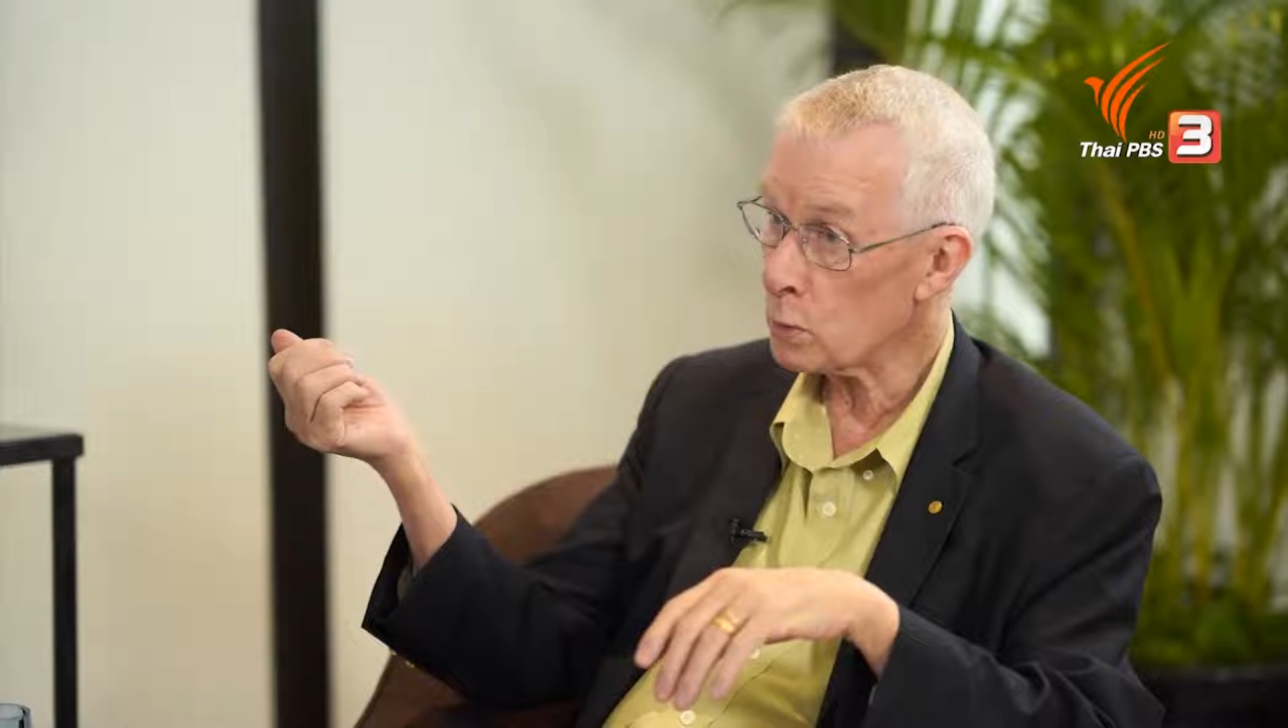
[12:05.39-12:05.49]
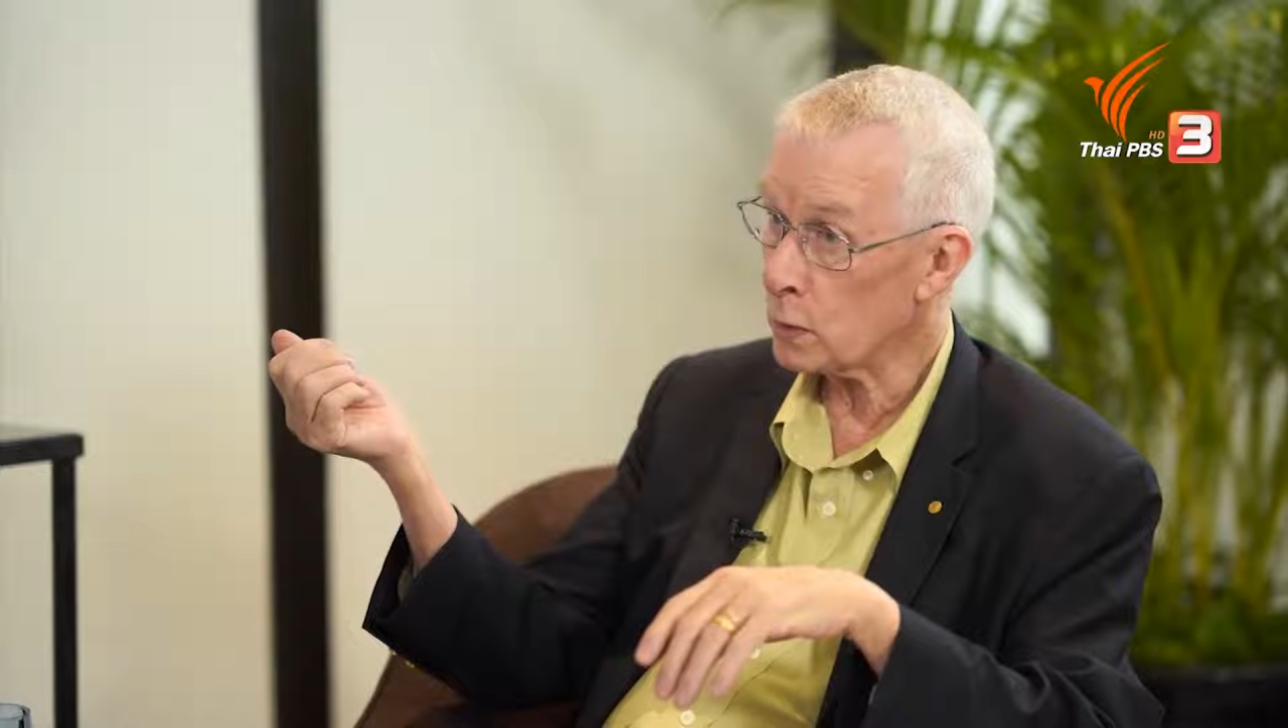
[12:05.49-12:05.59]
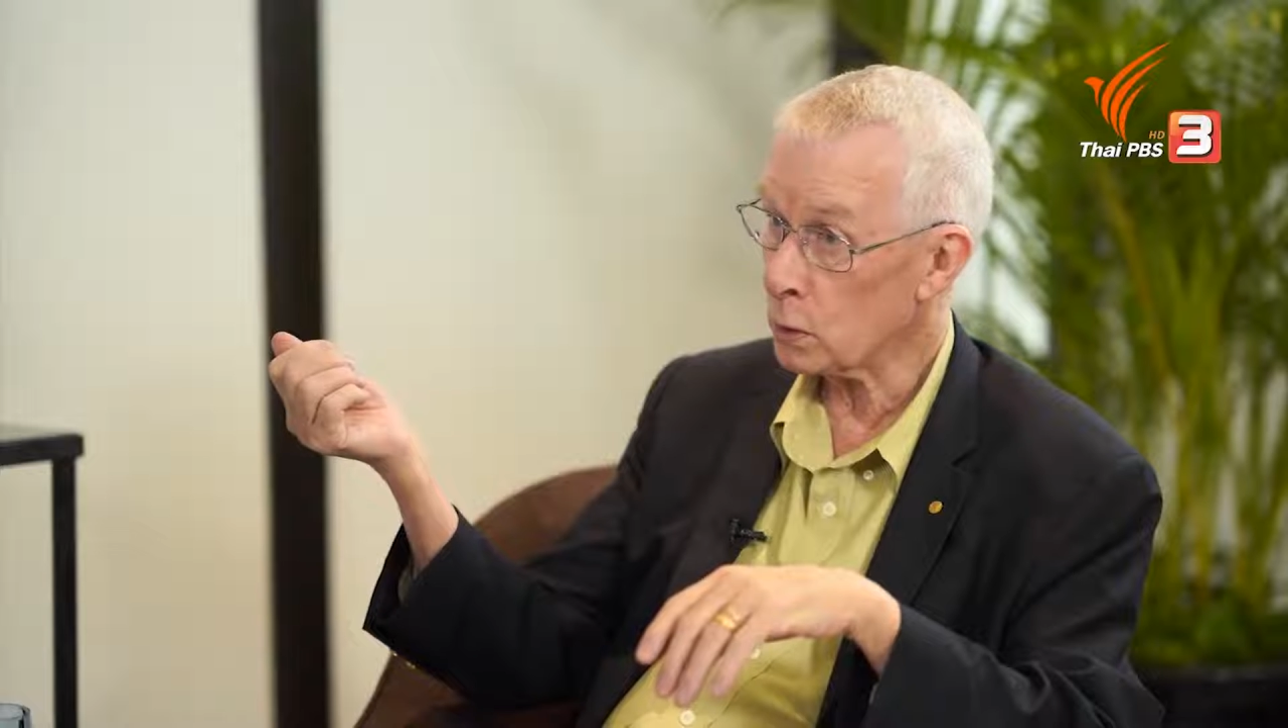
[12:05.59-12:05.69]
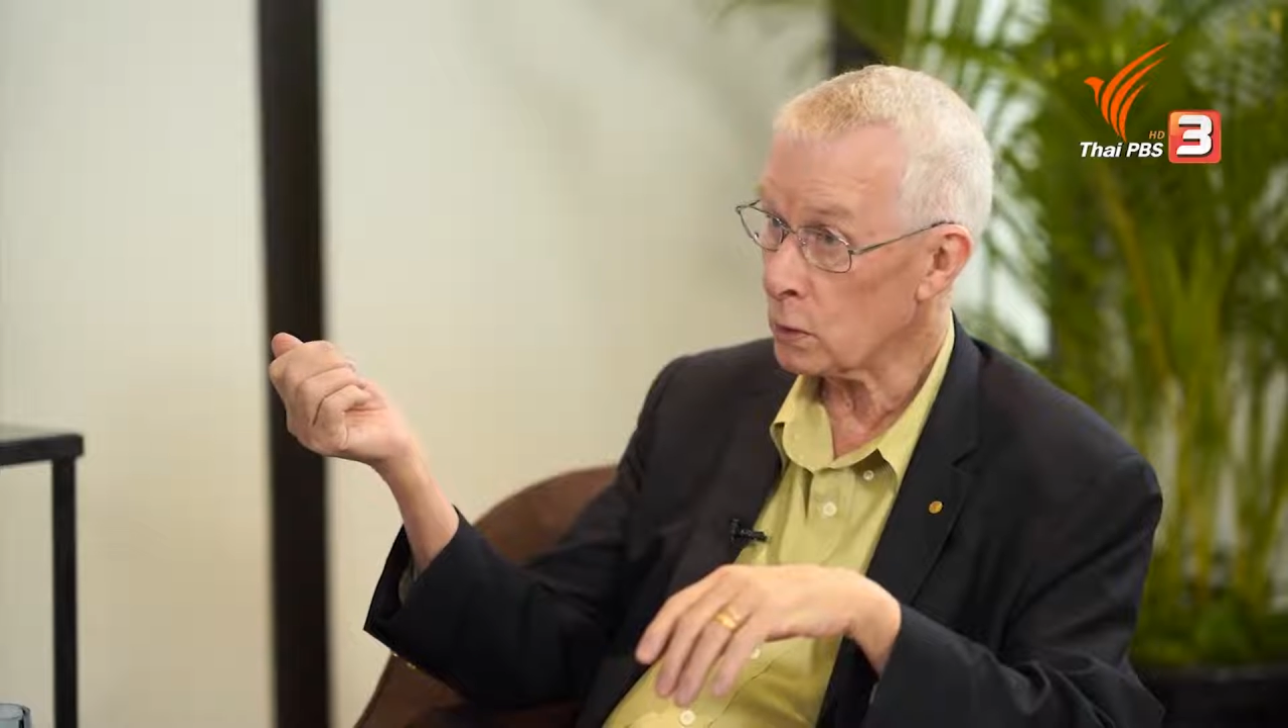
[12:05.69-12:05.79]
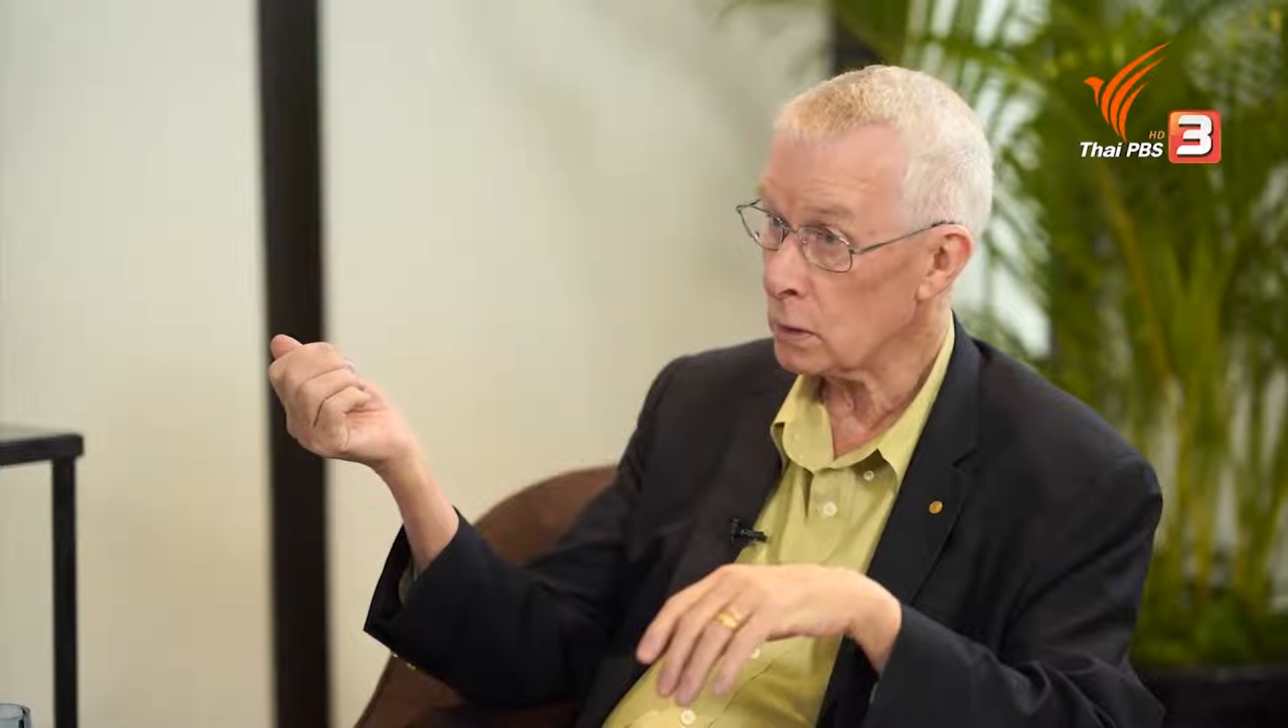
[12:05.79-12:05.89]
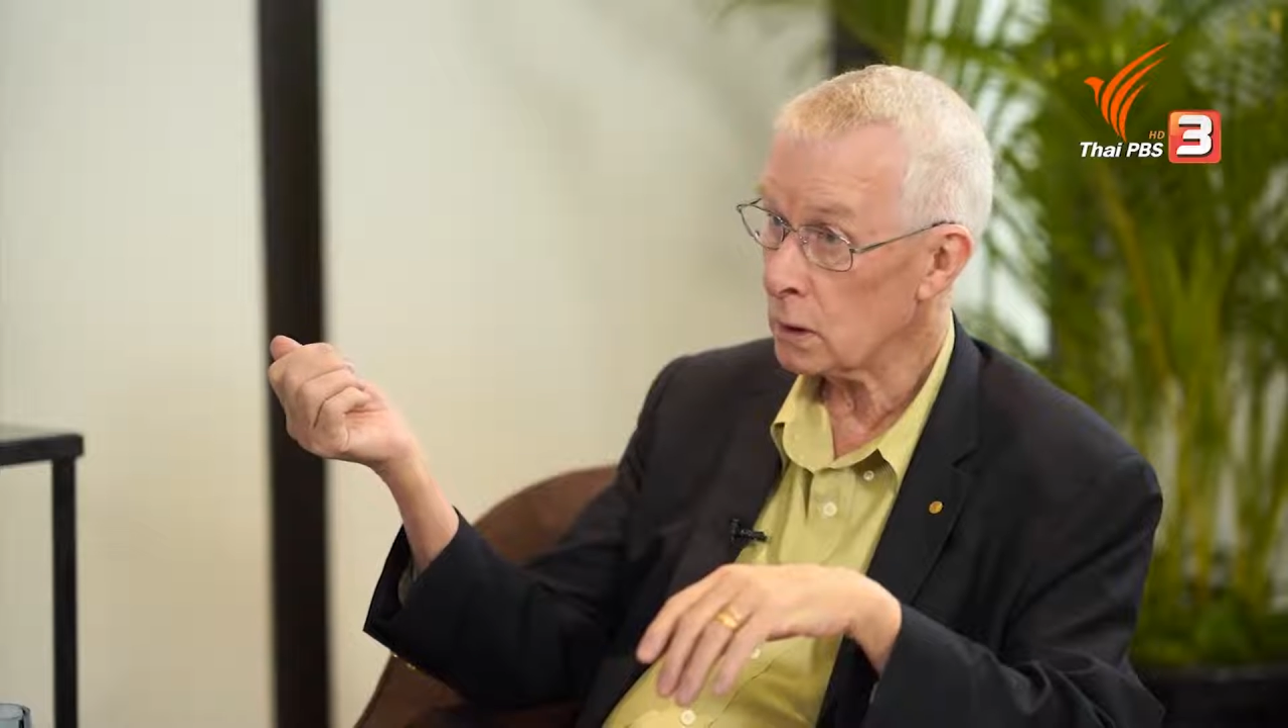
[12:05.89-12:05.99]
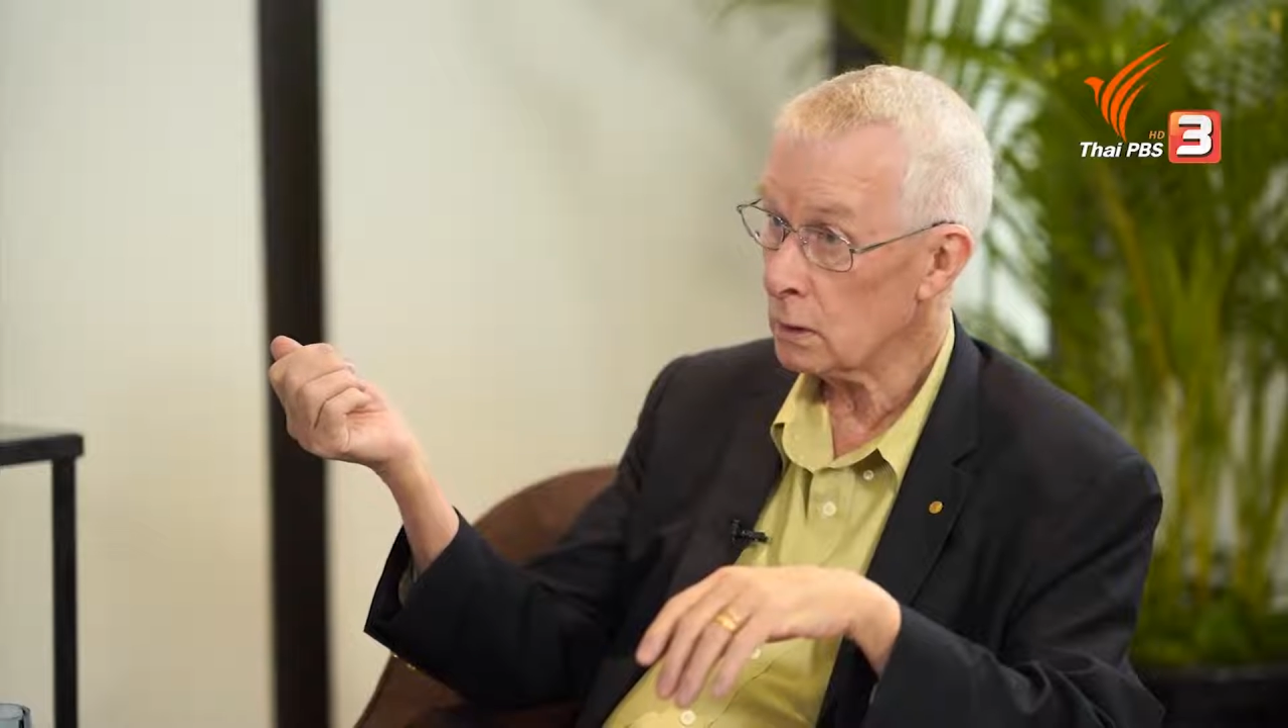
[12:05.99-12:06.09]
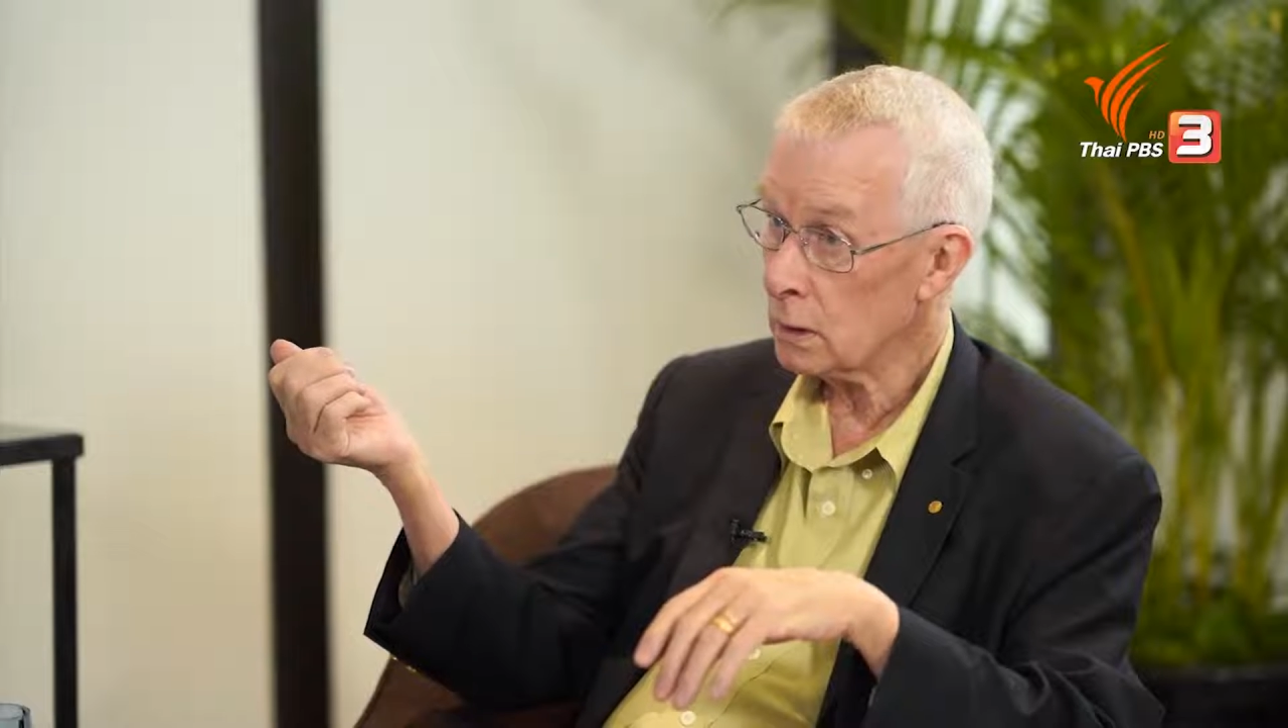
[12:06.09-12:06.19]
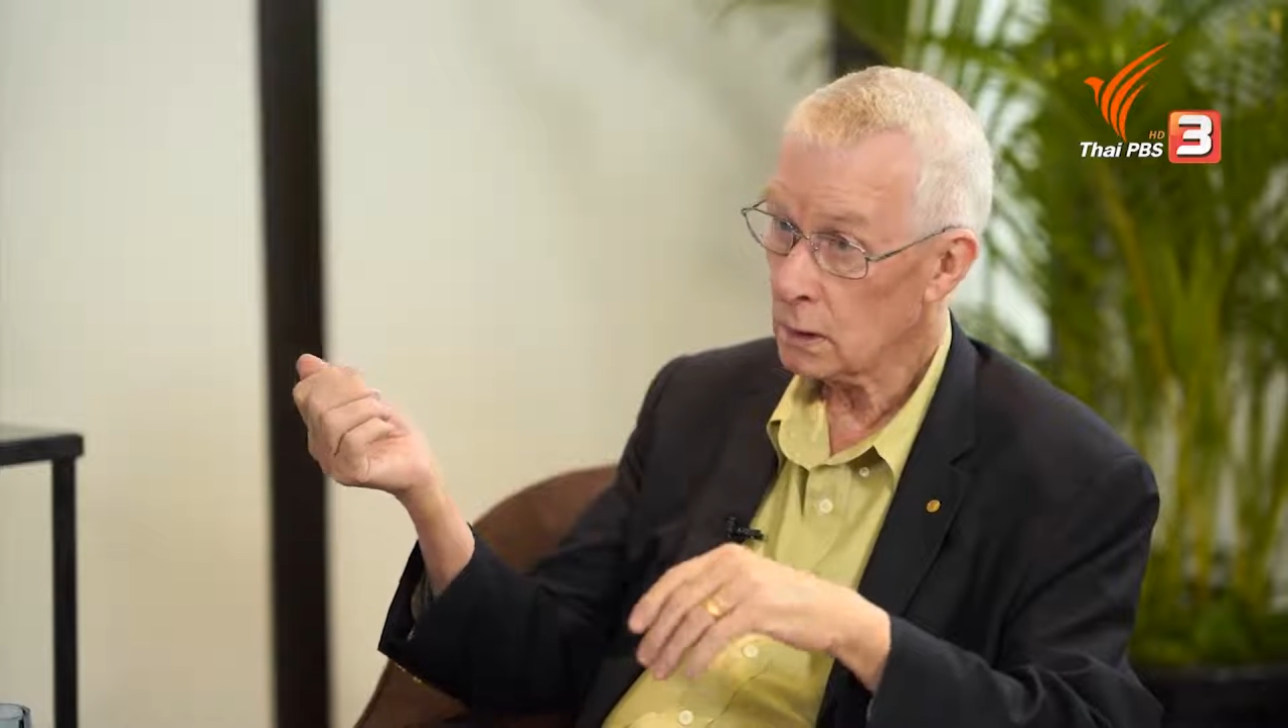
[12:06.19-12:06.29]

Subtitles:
for good.